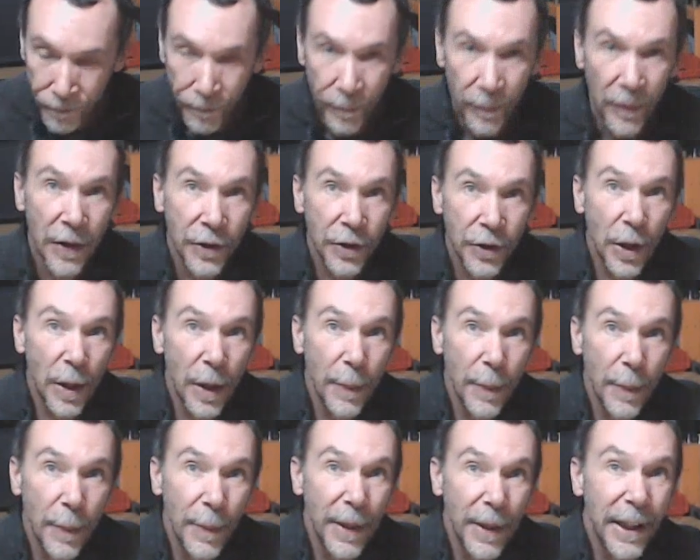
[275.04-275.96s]
So let me kick
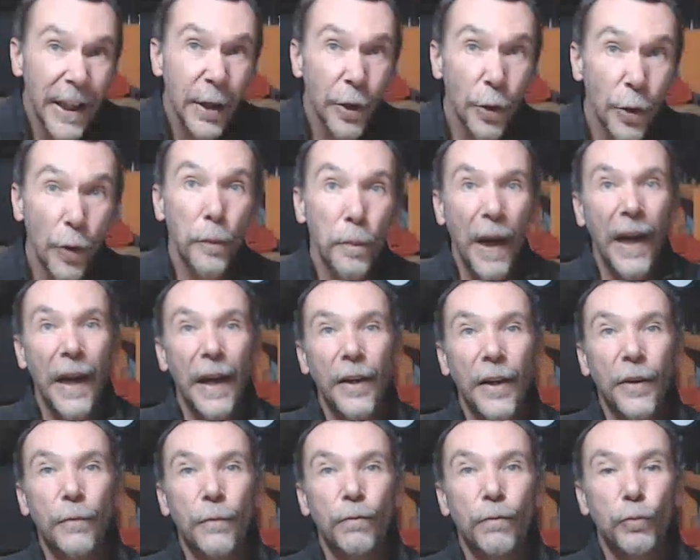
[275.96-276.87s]
it off by
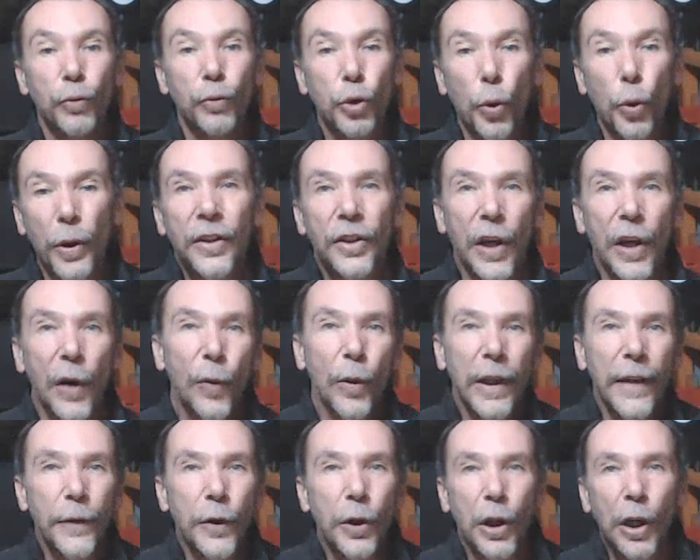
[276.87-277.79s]
talking in general, giving
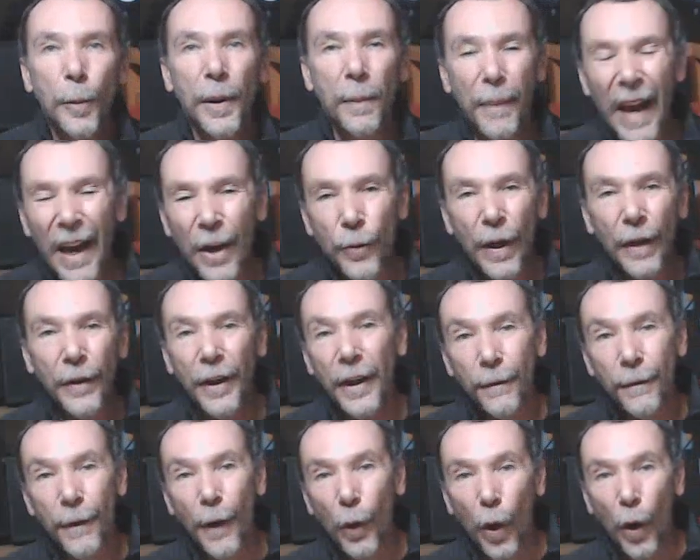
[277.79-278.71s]
you a little bit of background
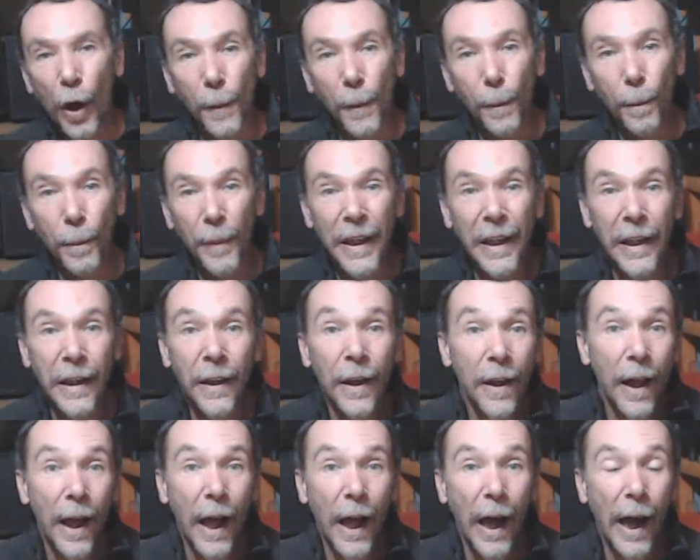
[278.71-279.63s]
info on me.
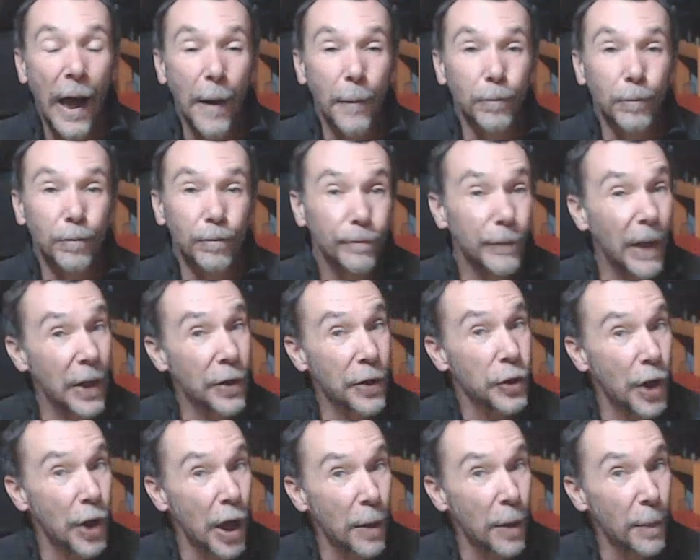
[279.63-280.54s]
As
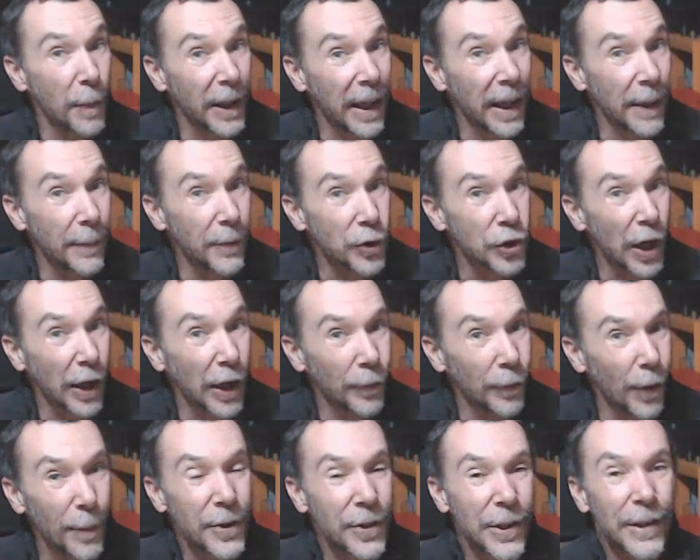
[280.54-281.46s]
you know, my name is Shane
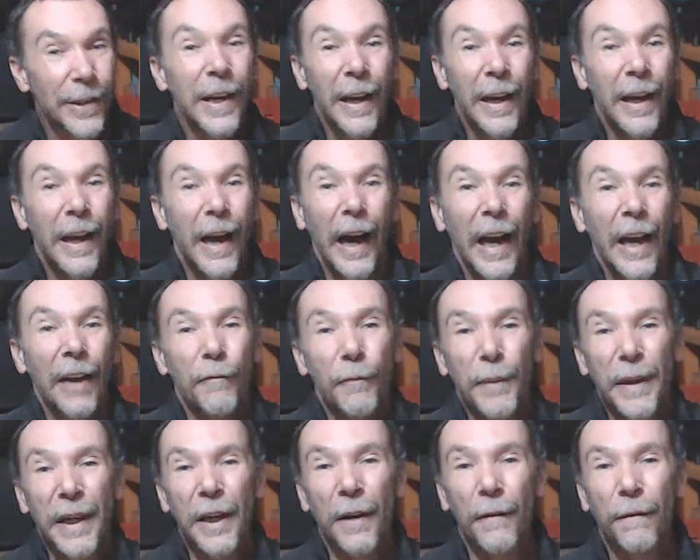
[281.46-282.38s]
Robinson. I
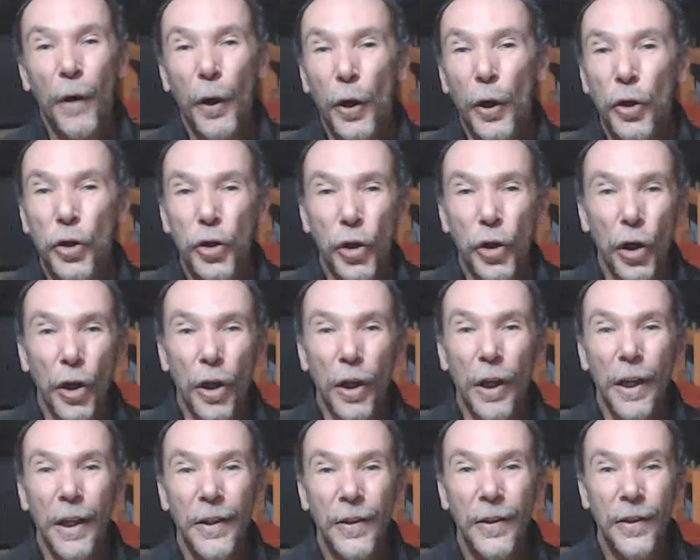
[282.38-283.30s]
have been a
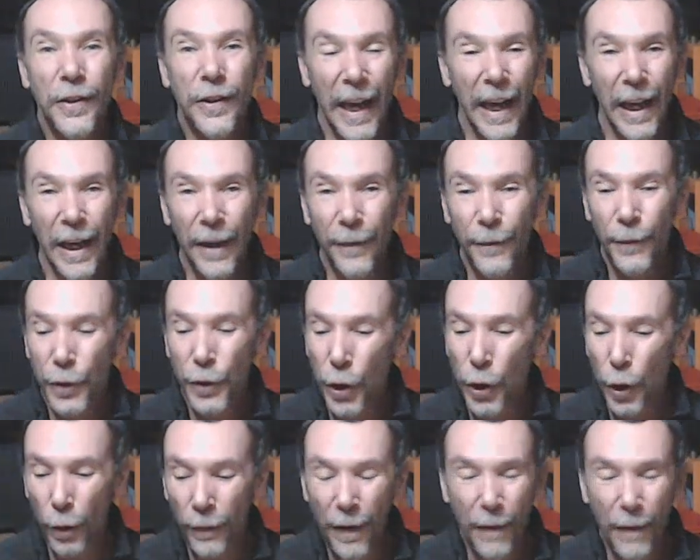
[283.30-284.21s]
photojournalist and
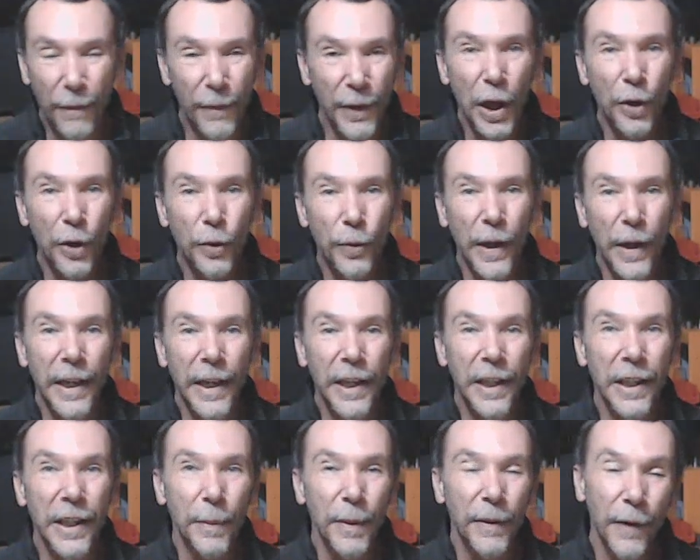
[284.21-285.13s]
photographer, video creator, but
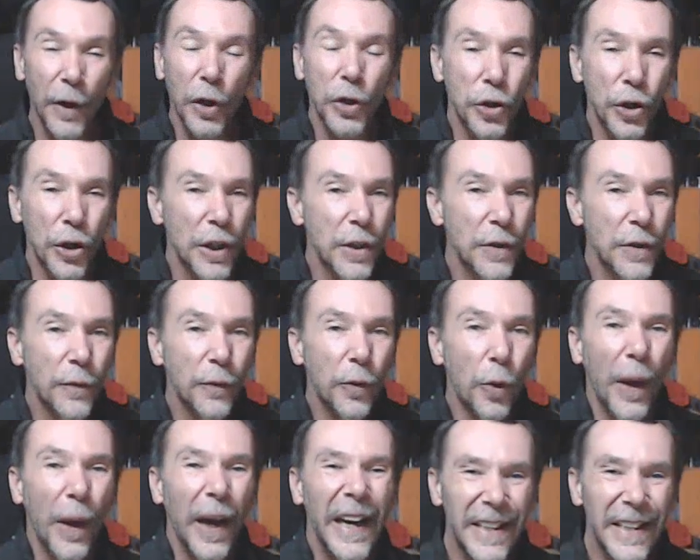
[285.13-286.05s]
photojournalist for
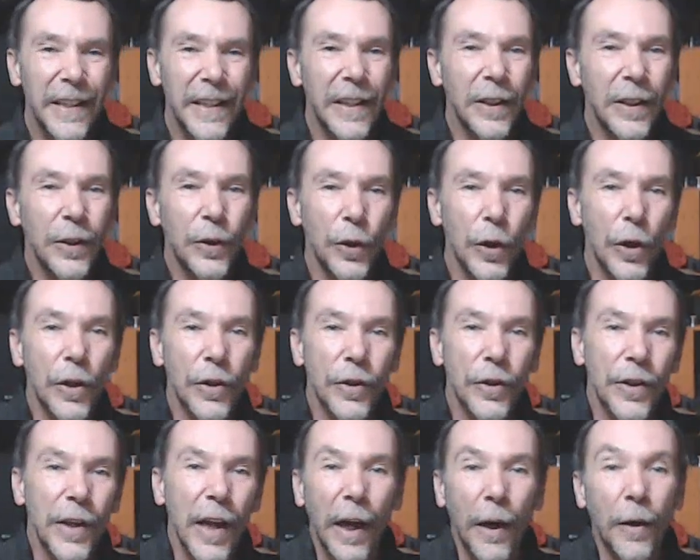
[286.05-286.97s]
18 years
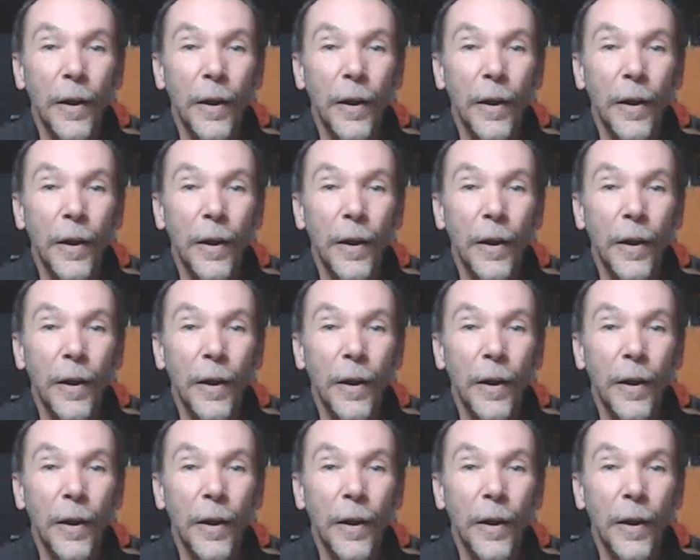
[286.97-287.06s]
now,